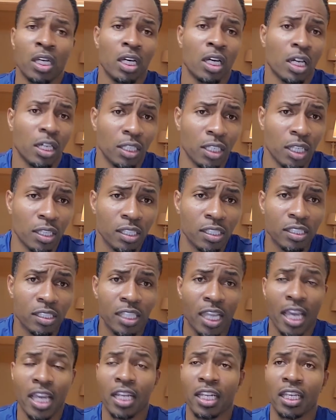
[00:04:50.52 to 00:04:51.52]
another
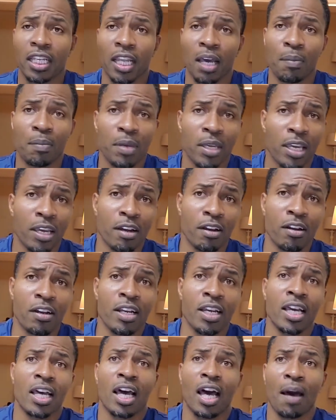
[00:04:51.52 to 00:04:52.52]
state, and I'm here.
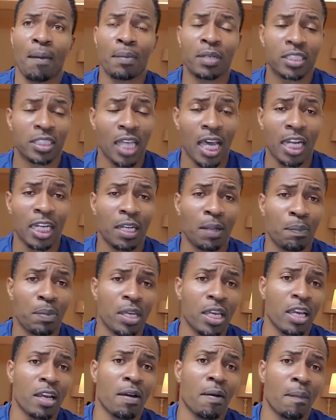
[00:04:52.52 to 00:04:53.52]
I'm excited to be
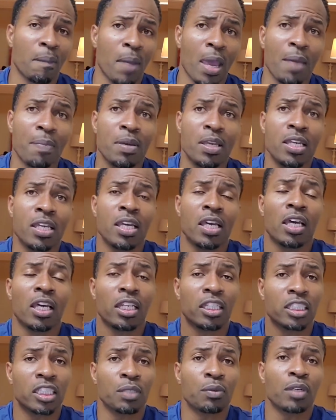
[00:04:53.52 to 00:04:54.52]
here. Maybe
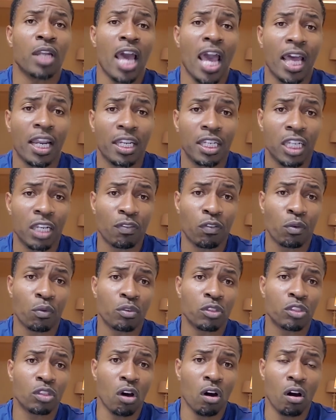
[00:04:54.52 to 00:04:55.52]
she would have had a different
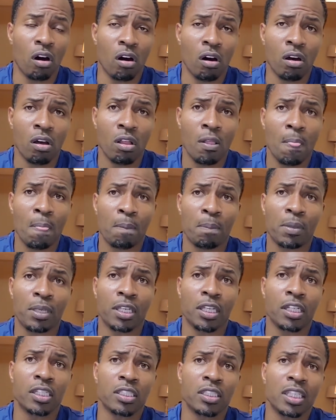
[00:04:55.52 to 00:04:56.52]
result,
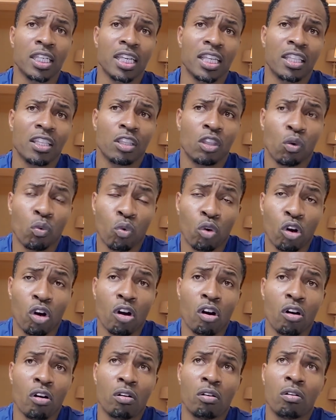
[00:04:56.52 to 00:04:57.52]
because the
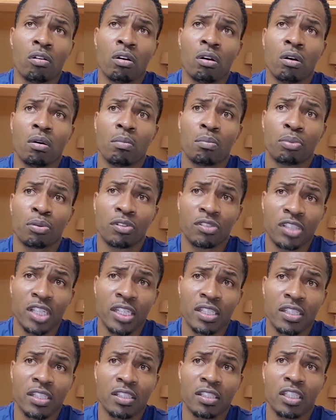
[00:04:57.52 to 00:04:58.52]
world
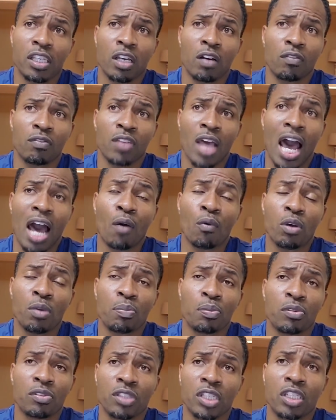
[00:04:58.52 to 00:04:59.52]
presents itself to how we
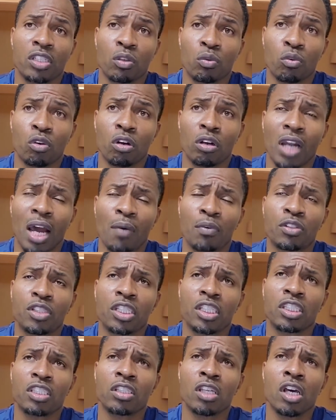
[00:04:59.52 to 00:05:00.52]
present the world. I was
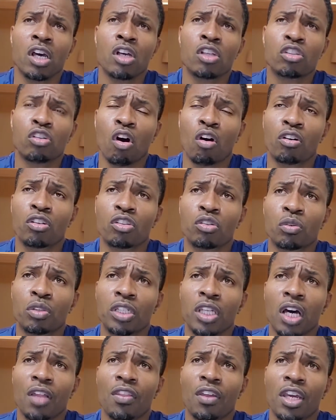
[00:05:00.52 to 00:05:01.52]
just talking to
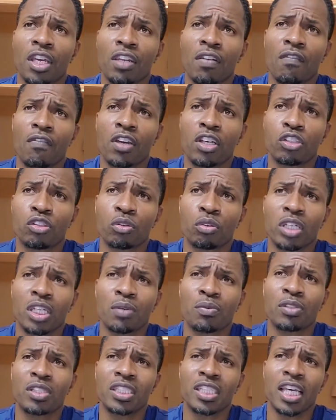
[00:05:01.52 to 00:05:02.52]
another individual, and he
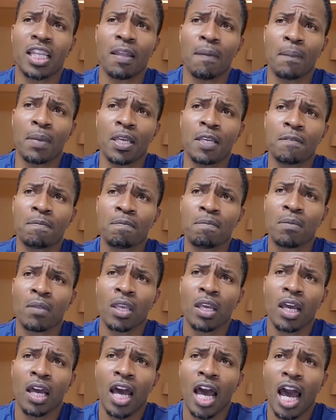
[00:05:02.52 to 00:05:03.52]
was telling me
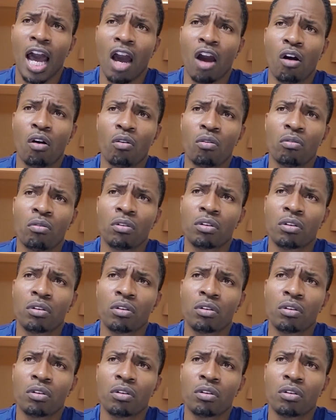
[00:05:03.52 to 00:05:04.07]
how